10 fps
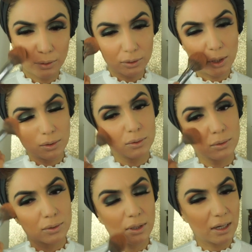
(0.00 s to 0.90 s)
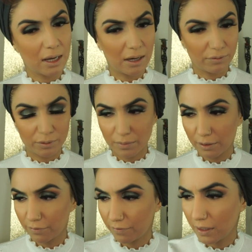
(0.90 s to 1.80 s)
glow that I have on
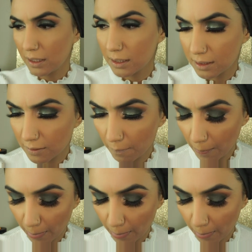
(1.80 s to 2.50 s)
my face.